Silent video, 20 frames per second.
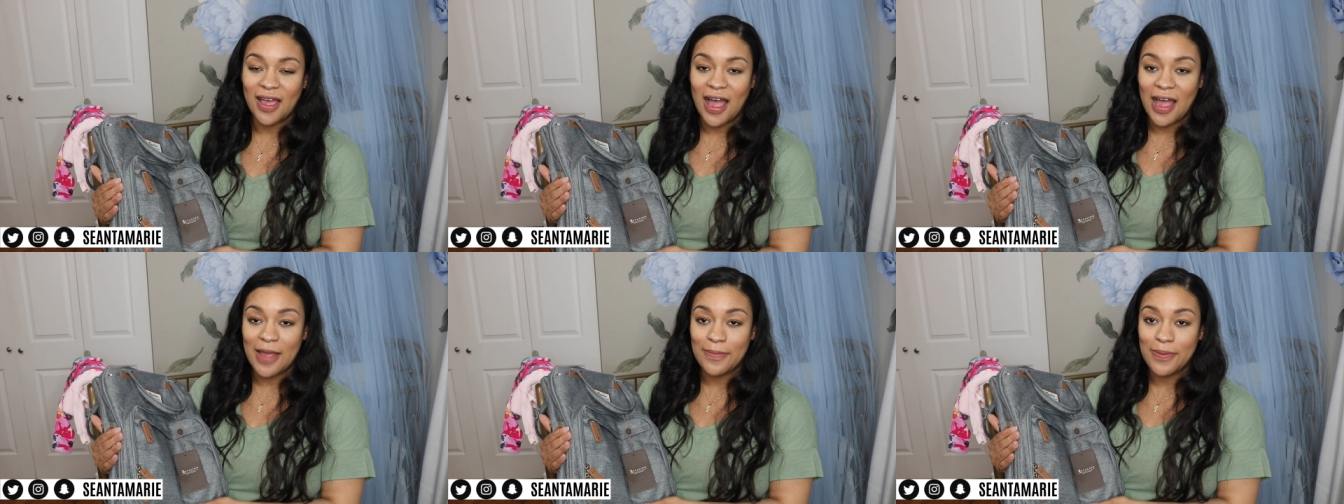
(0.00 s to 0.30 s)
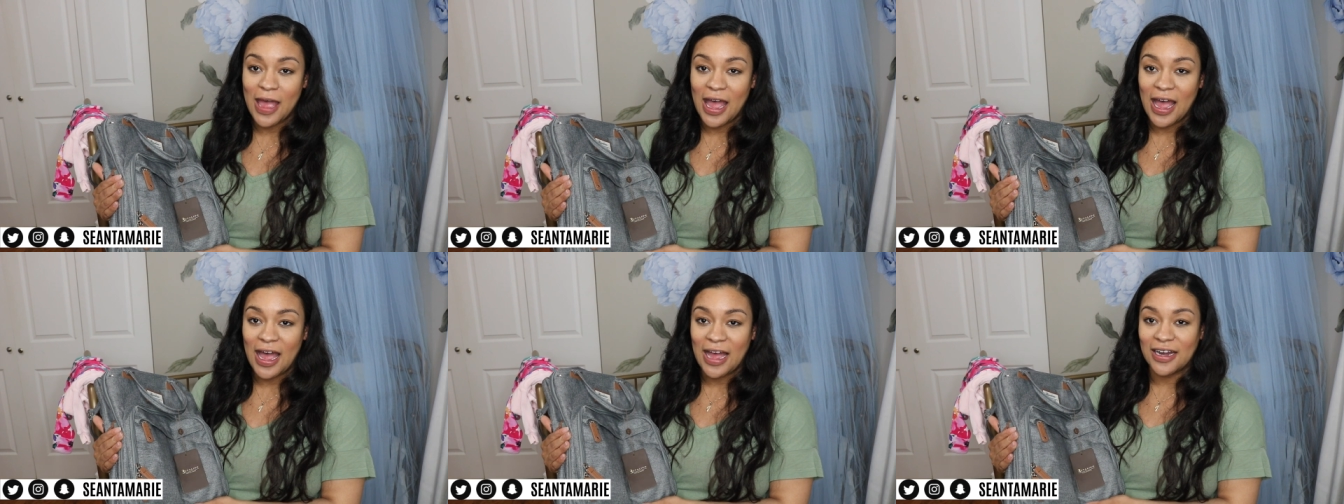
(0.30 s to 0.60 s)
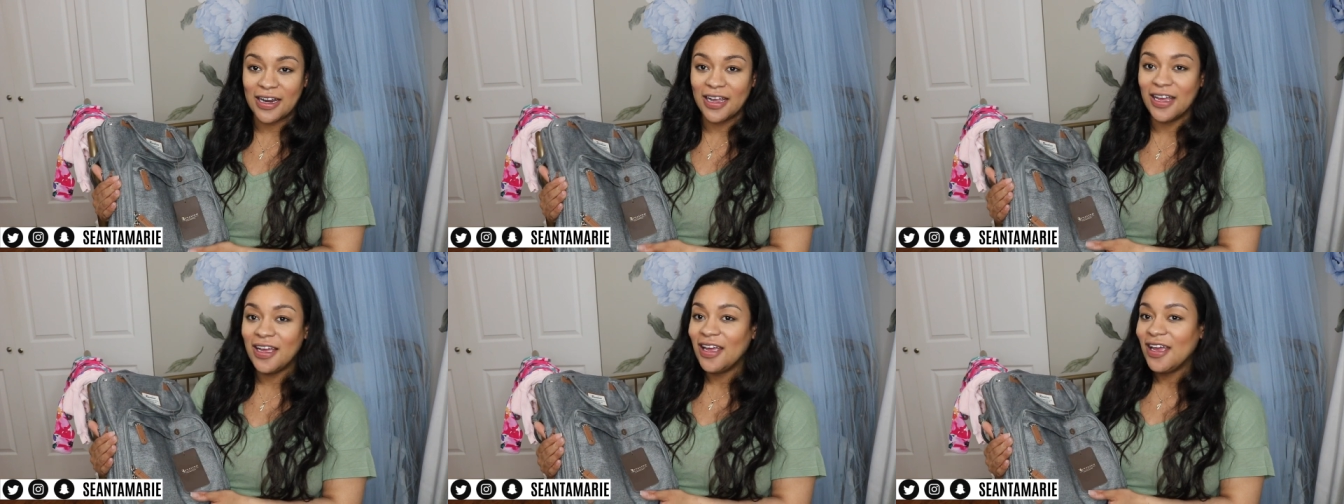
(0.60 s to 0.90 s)

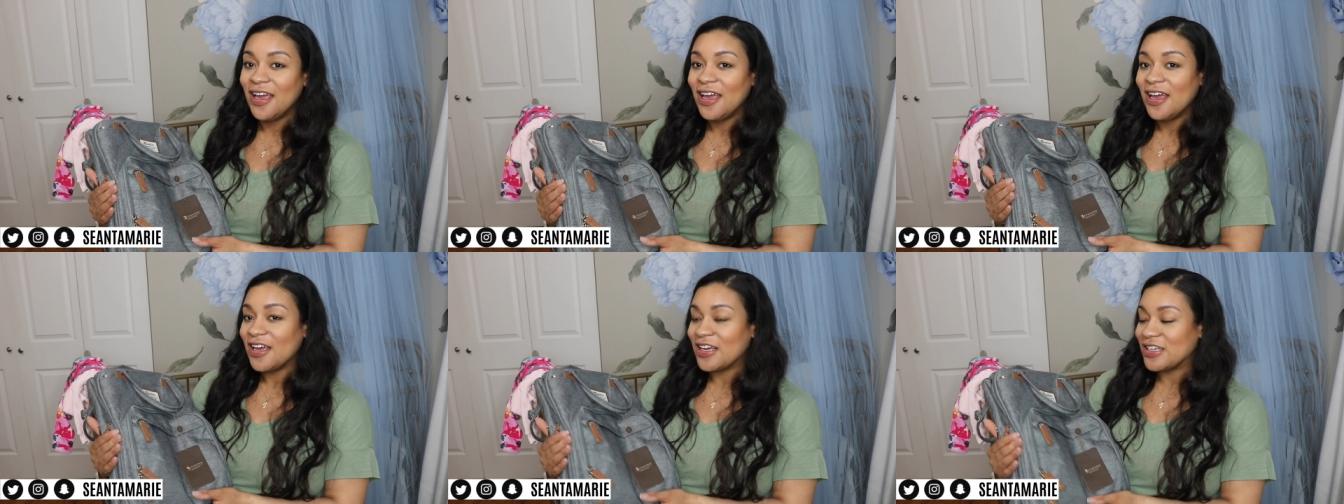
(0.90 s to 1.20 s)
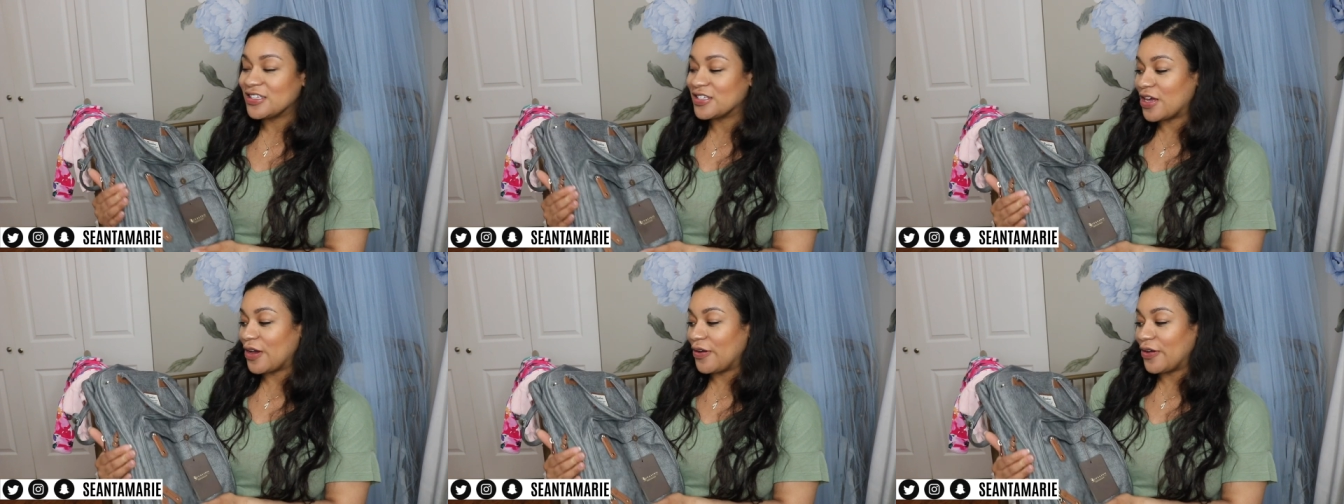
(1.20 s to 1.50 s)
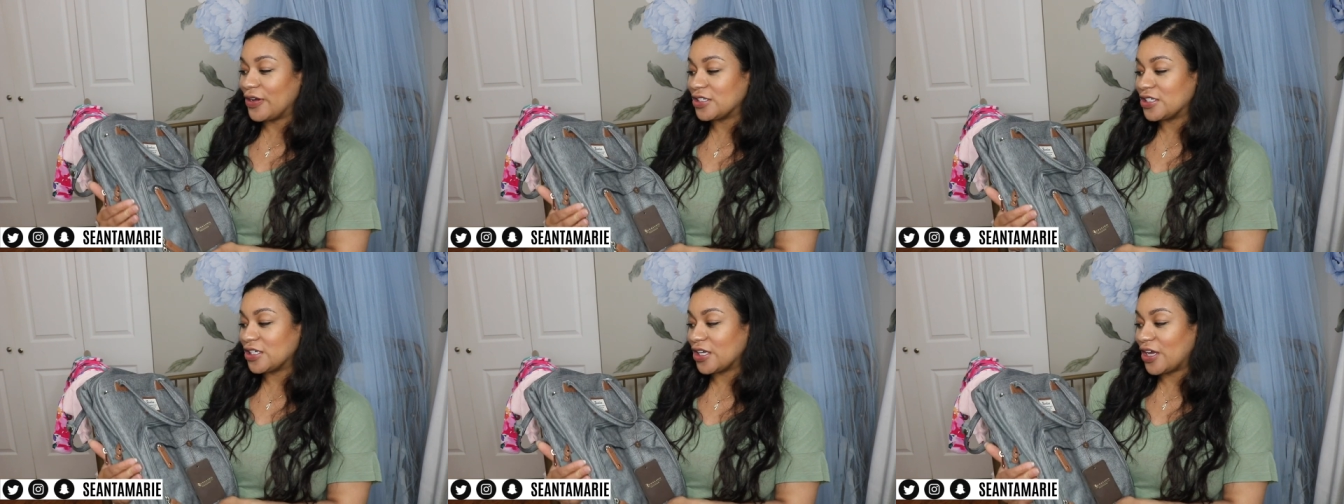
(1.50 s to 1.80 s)
iPad is
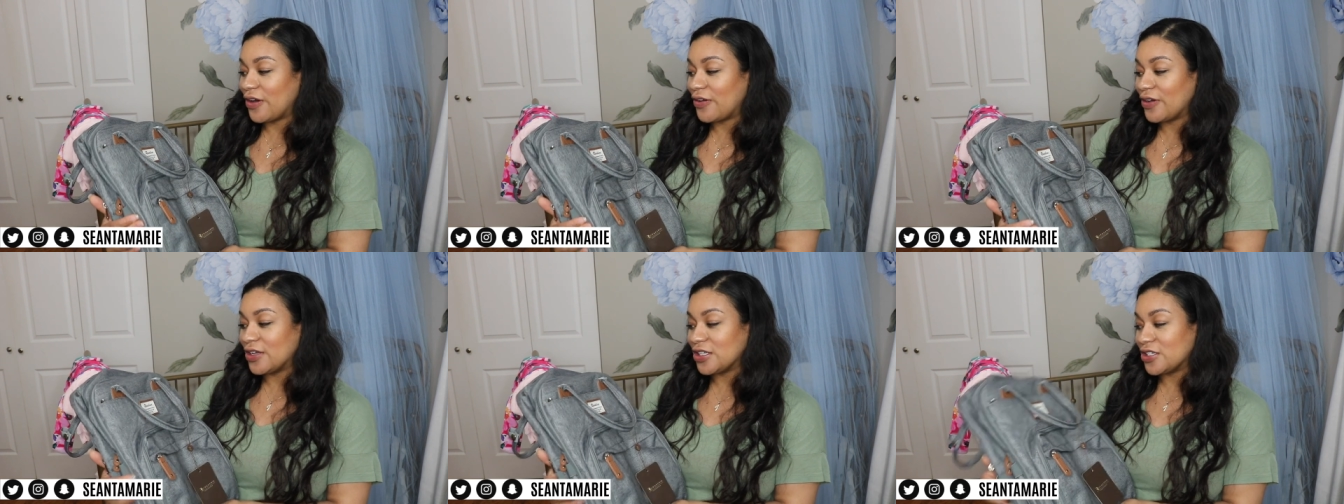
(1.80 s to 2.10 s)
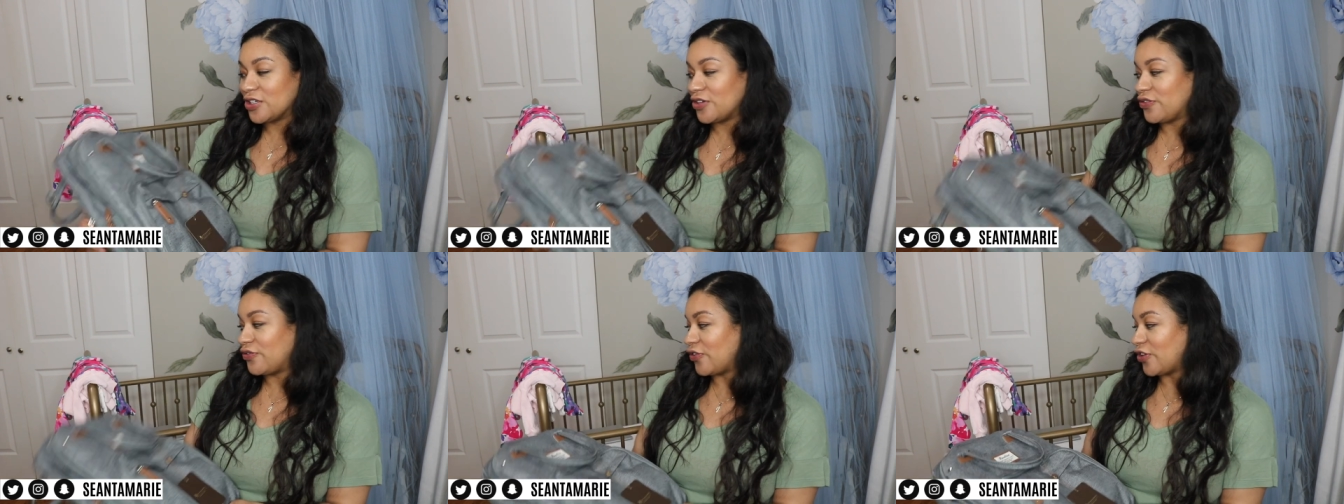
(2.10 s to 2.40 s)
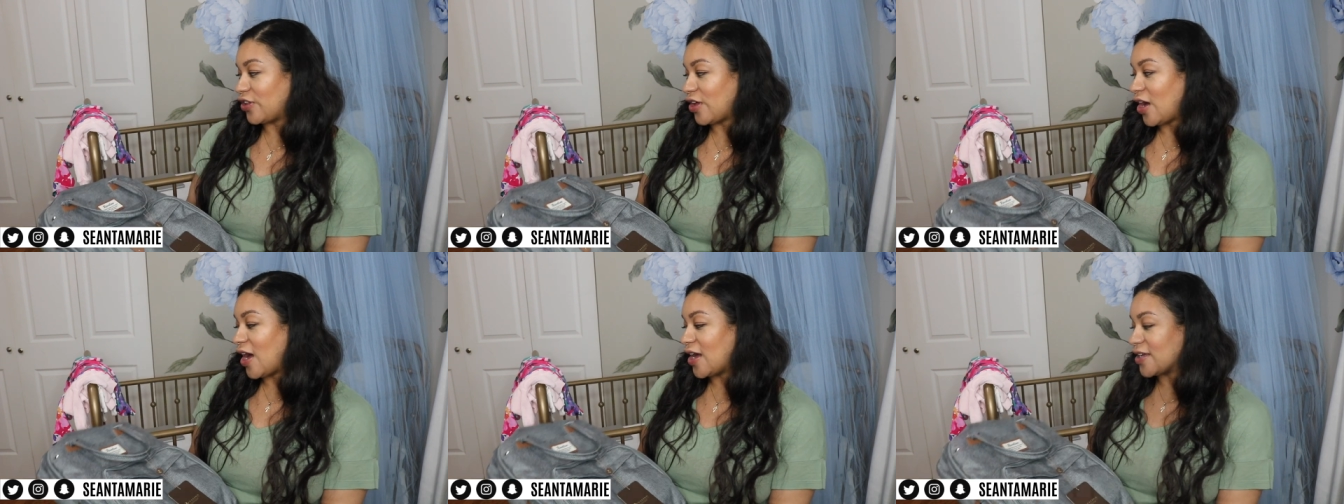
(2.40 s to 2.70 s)
going to go into
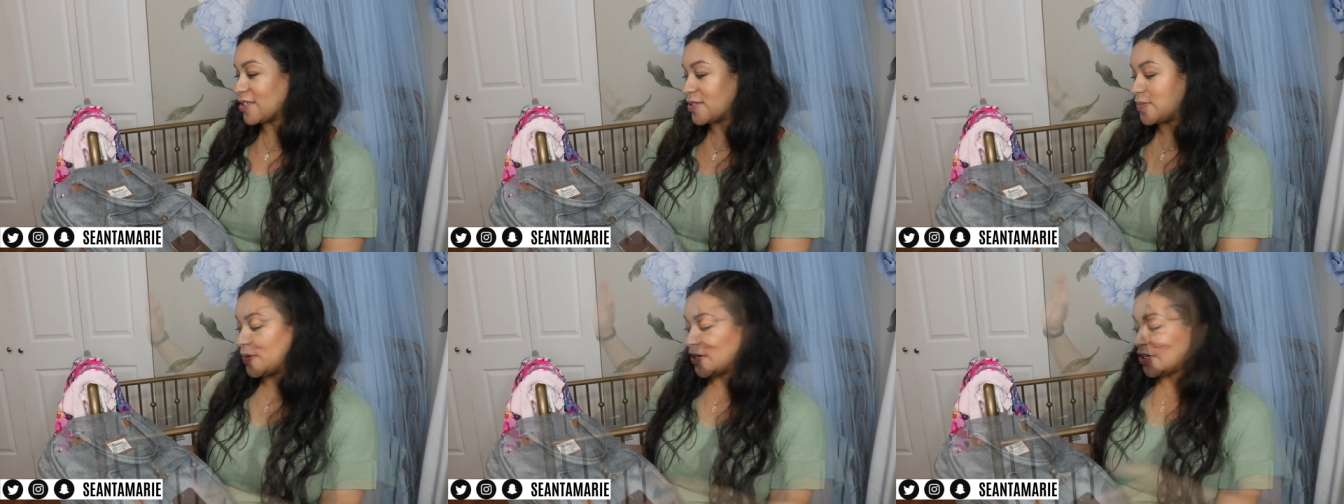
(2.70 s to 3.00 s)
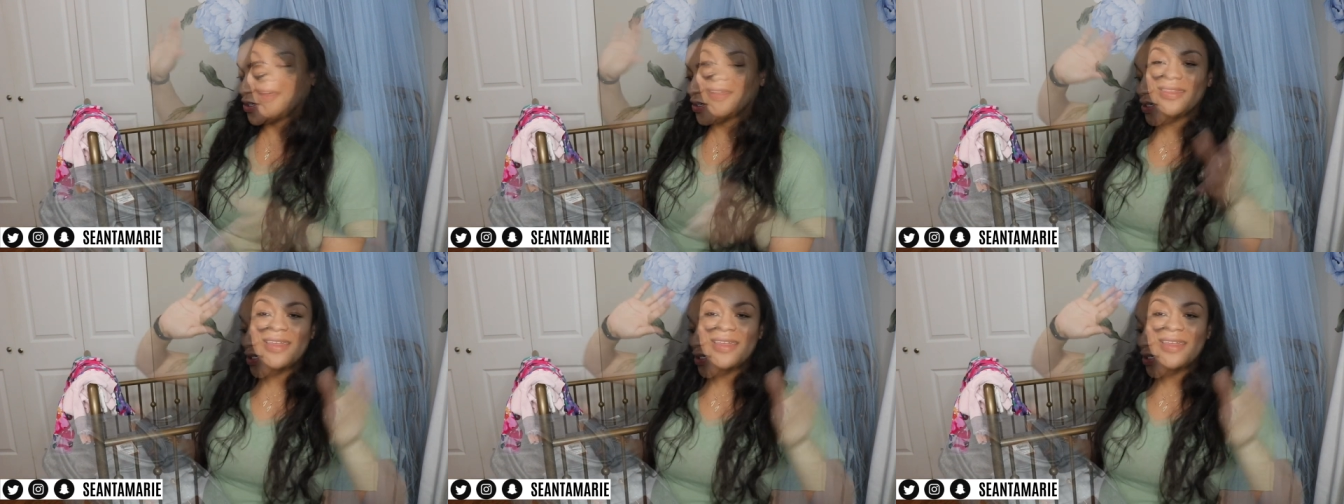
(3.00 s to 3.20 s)
for the hospital.